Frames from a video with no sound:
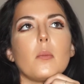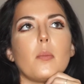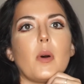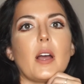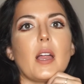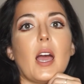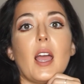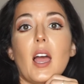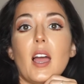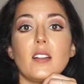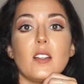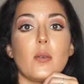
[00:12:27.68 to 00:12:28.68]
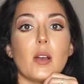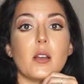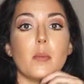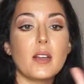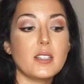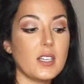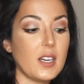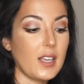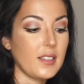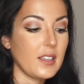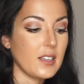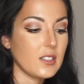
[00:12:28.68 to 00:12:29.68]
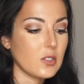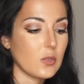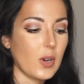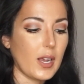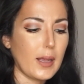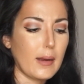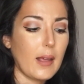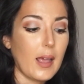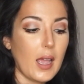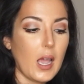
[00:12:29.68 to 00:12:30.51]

But I highly recommend it. I think it's great.